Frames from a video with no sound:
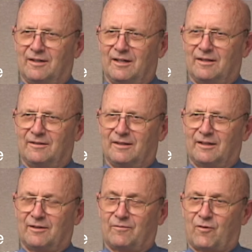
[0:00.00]
in
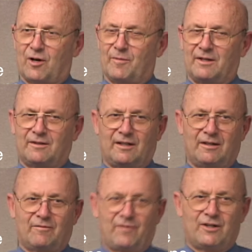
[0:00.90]
forming
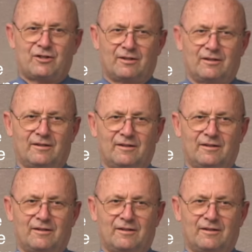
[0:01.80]
the vision.